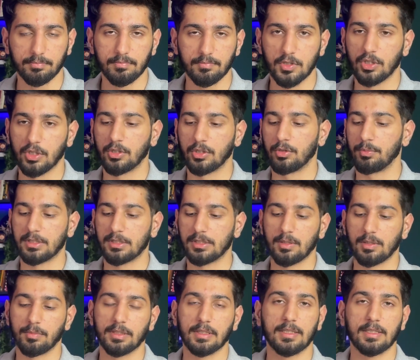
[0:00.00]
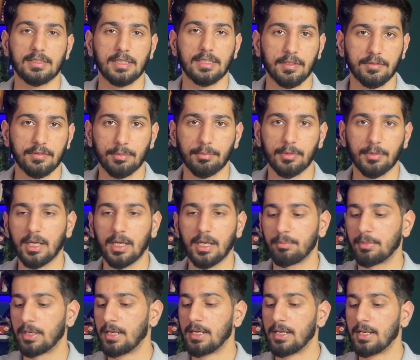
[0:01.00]
So it could be something that saves them time,
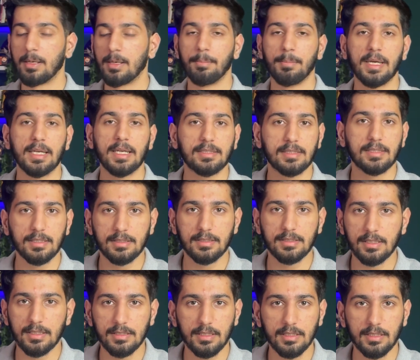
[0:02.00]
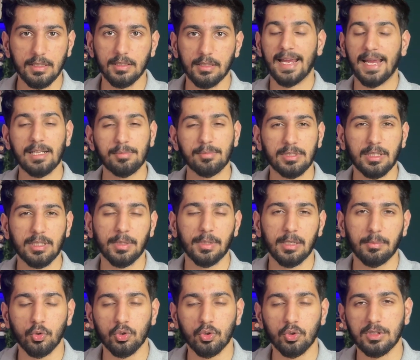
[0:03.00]
makes things easier, helps them get
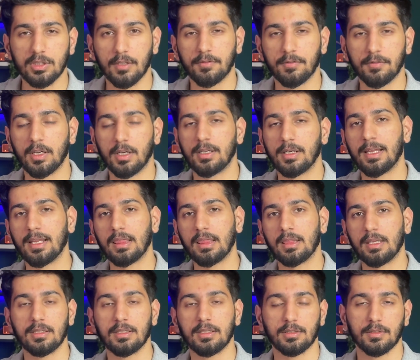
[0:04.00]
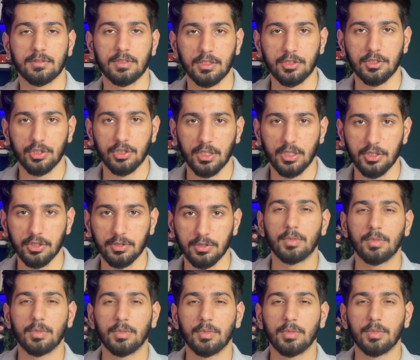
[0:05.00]
more stuff done, and things of such nature.
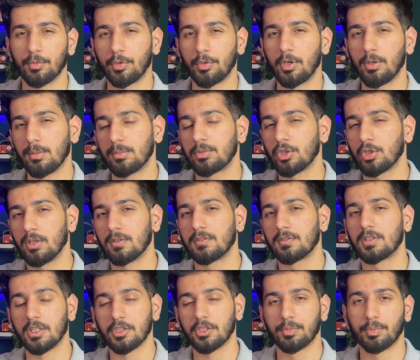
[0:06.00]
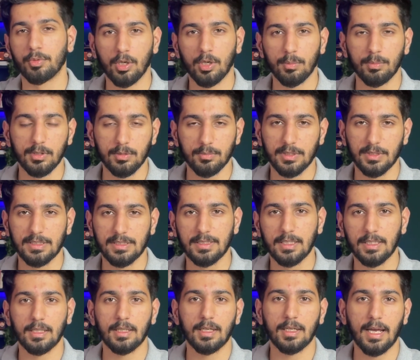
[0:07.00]
Because if your problem solves such problems, it's
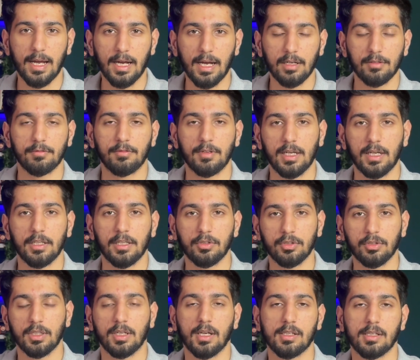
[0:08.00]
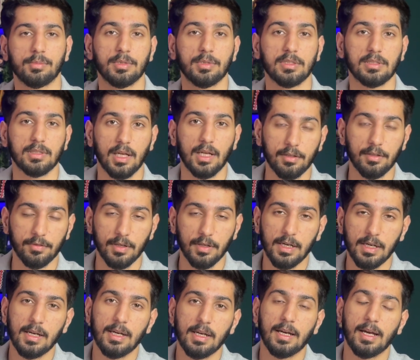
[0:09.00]
going to add value to the customer's life.
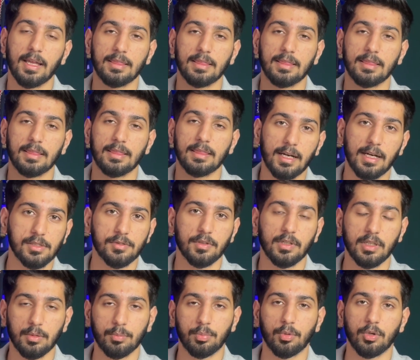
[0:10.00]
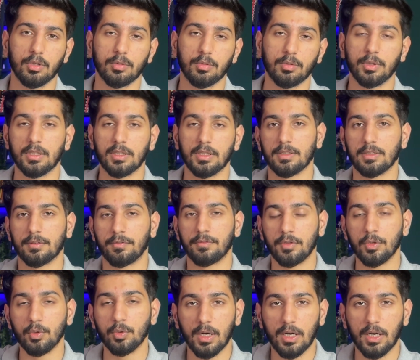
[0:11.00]
And that is very important, because if
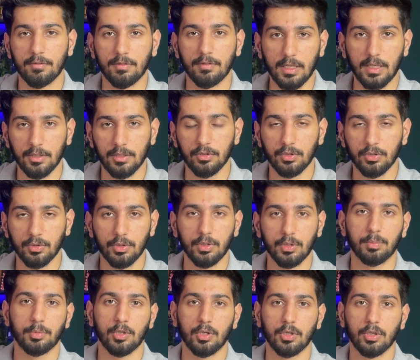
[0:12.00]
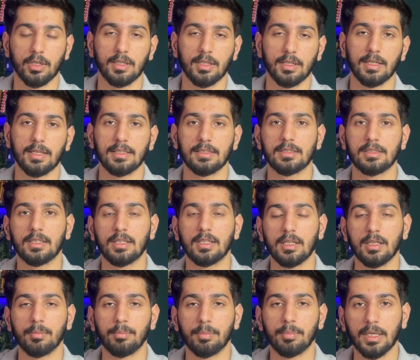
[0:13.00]
you add value through your product, it's going
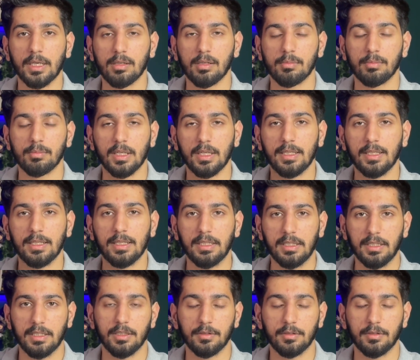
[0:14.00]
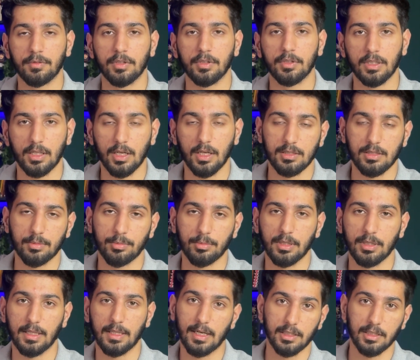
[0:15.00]
to become a need for the customer.
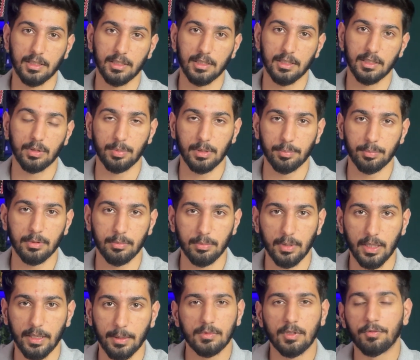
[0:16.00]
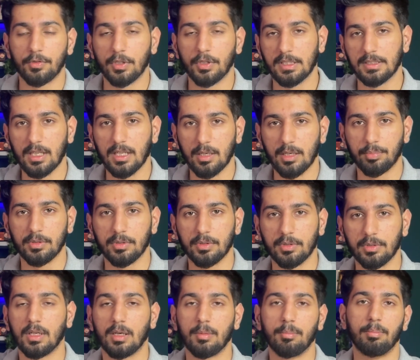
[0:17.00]
And that is when people buy. Now, for example,
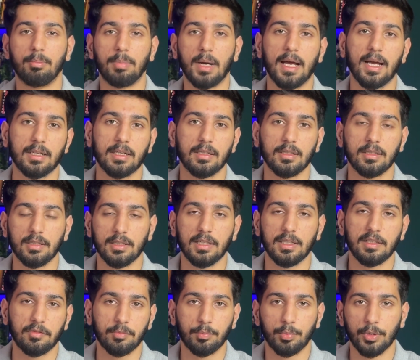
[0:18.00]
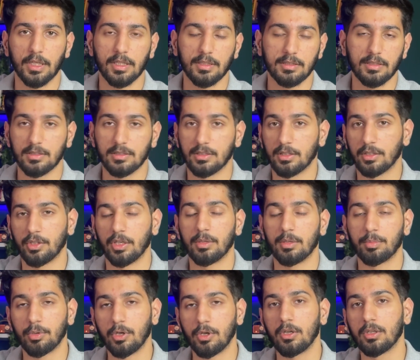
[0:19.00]
a back relief brace is a great
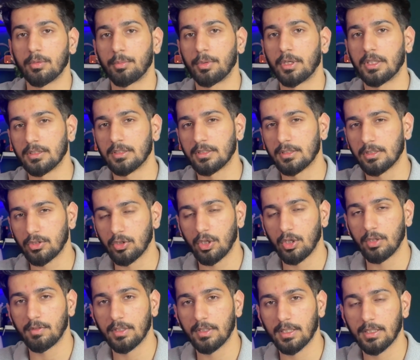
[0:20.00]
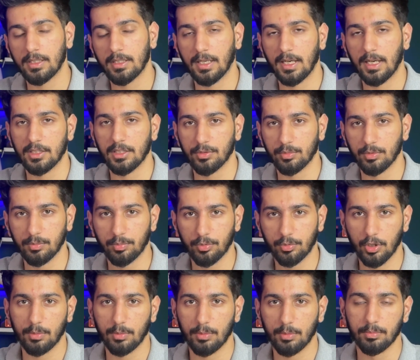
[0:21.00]
product because it's solving a tangible
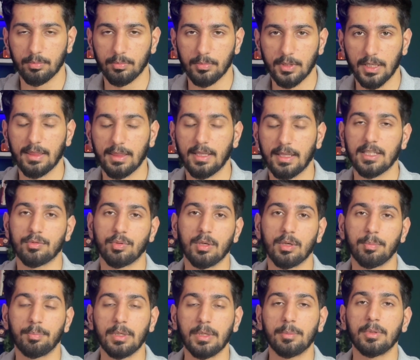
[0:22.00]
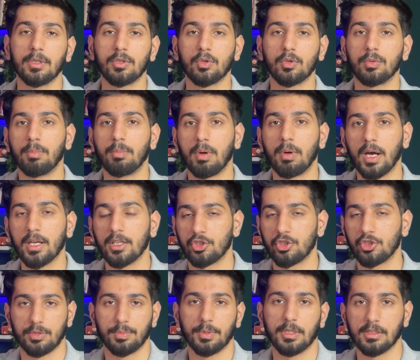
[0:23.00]
problem. And that's why people don't buy it
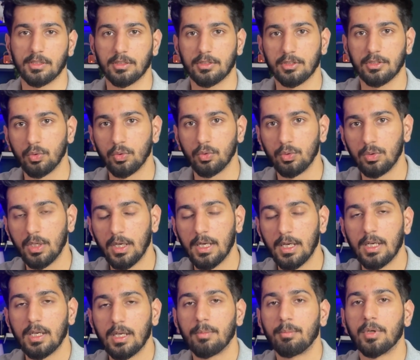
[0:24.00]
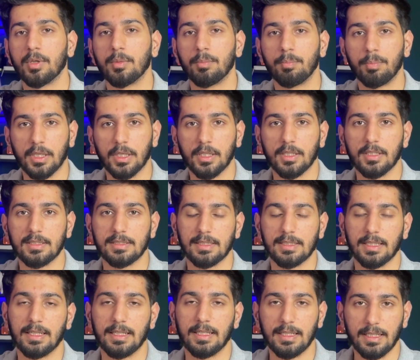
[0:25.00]
just because it's cool, but because
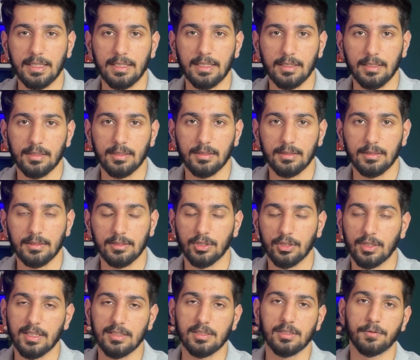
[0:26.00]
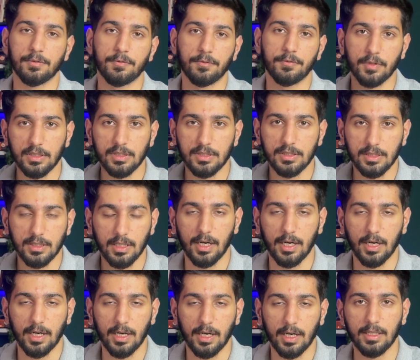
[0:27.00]
they need it. So that's the first
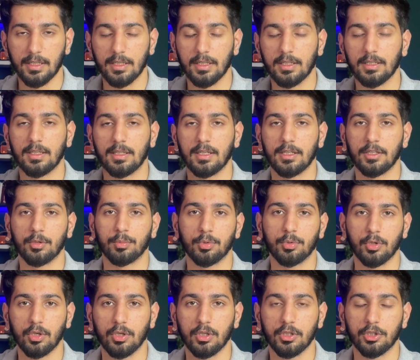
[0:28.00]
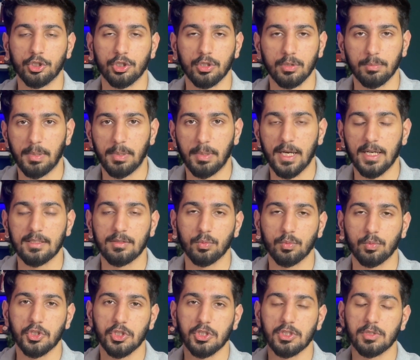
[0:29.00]
criteria that your product should pass,
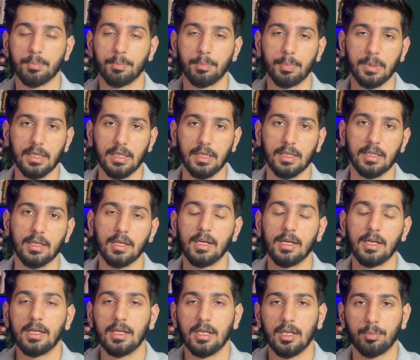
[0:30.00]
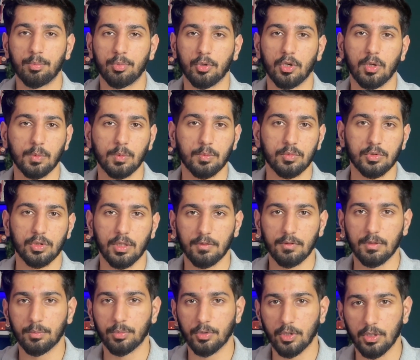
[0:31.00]
which is being a
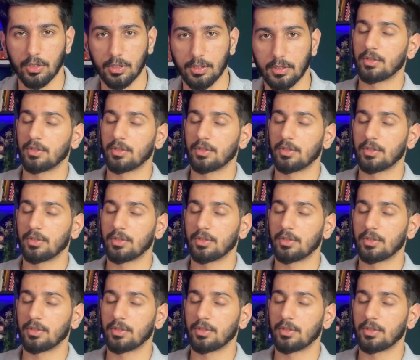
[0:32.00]
problem-solving product.